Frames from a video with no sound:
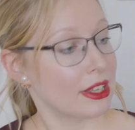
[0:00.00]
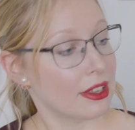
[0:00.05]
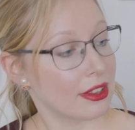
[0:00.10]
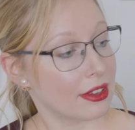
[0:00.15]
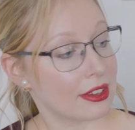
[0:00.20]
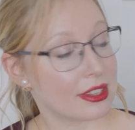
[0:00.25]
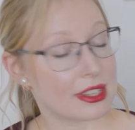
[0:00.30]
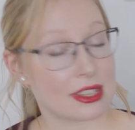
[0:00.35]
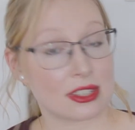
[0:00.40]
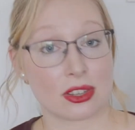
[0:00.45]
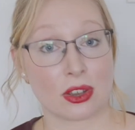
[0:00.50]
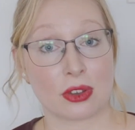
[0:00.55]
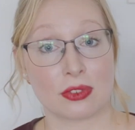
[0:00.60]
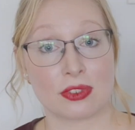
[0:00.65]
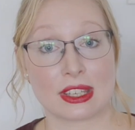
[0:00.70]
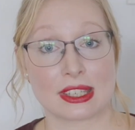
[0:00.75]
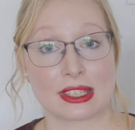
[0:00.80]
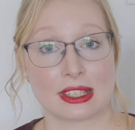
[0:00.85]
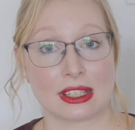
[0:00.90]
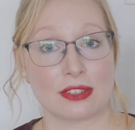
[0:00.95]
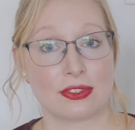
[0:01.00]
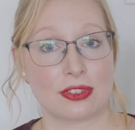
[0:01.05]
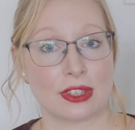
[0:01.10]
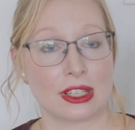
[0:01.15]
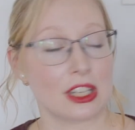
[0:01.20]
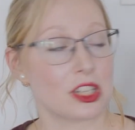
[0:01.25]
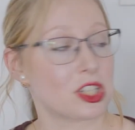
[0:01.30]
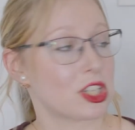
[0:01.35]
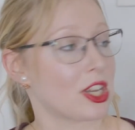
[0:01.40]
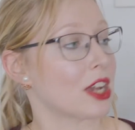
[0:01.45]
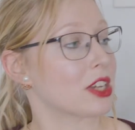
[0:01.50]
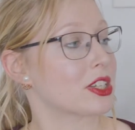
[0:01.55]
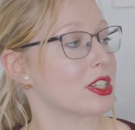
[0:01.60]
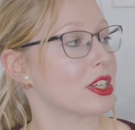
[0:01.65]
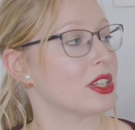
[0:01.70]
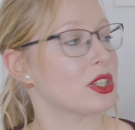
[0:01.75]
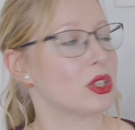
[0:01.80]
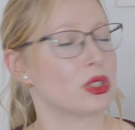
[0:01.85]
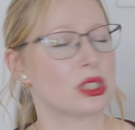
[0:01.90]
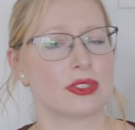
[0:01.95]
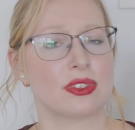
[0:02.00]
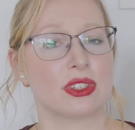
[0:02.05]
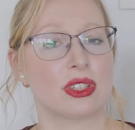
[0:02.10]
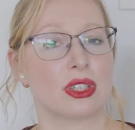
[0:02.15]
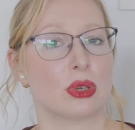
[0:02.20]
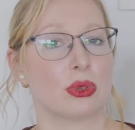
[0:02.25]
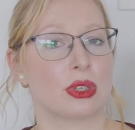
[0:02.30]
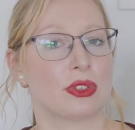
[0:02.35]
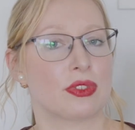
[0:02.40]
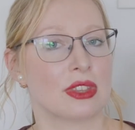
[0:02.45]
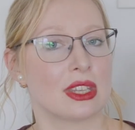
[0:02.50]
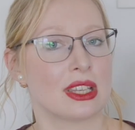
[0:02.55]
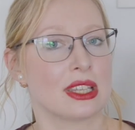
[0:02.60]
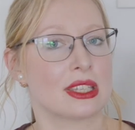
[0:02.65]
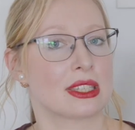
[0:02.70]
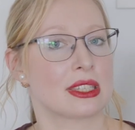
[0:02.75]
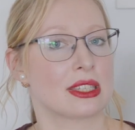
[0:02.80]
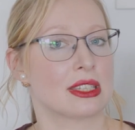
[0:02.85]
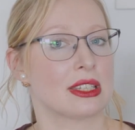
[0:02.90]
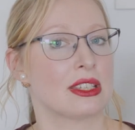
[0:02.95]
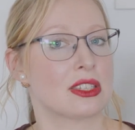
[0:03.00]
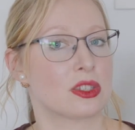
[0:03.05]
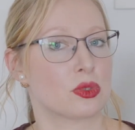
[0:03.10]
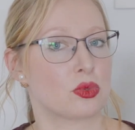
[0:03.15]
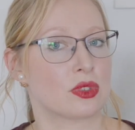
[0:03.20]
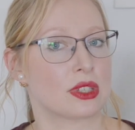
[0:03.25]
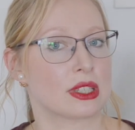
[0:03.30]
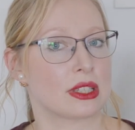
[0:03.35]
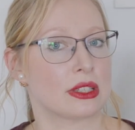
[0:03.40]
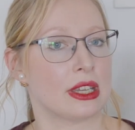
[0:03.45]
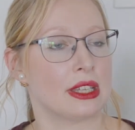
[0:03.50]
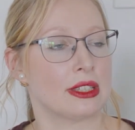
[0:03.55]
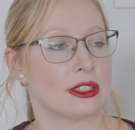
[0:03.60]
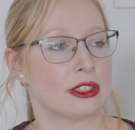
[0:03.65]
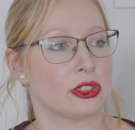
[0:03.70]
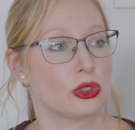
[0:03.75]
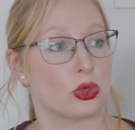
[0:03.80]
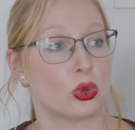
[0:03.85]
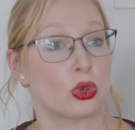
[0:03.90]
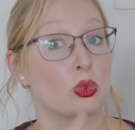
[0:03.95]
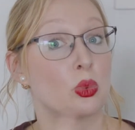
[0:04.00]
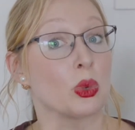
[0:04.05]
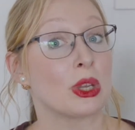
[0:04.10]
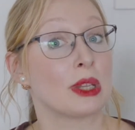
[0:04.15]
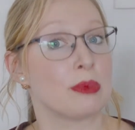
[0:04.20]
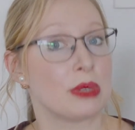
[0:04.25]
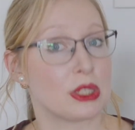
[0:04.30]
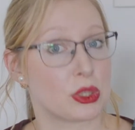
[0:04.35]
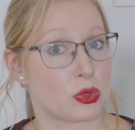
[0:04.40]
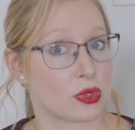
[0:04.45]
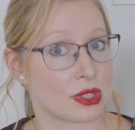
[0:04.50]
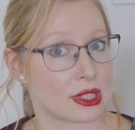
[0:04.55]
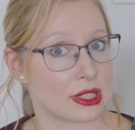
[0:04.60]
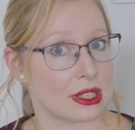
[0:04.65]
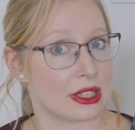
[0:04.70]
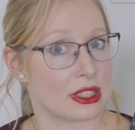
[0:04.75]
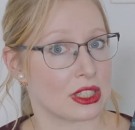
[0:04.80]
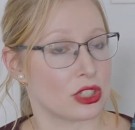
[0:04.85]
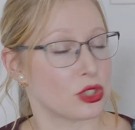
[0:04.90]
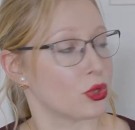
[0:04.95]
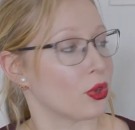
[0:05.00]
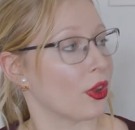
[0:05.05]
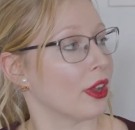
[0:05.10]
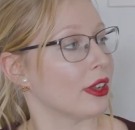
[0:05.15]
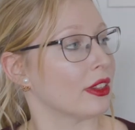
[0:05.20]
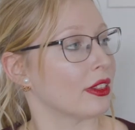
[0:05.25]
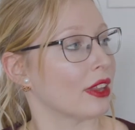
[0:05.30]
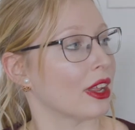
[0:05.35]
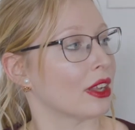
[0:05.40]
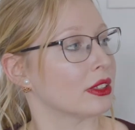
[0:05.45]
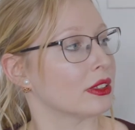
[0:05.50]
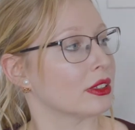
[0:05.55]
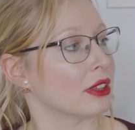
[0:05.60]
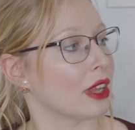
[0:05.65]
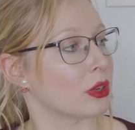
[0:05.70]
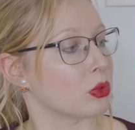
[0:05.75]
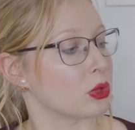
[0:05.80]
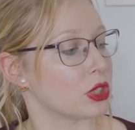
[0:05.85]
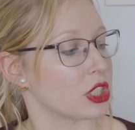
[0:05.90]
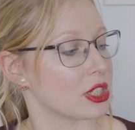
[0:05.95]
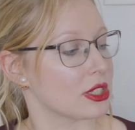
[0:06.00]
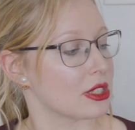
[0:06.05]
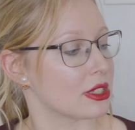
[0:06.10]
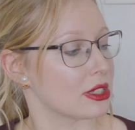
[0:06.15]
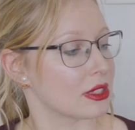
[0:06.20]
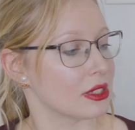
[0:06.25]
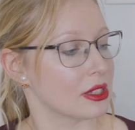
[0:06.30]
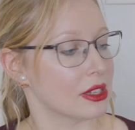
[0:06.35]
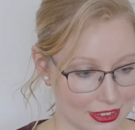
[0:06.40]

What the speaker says: This is obviously in Finnish. Actually, I don't even know if this is translated or will be translated to any languages.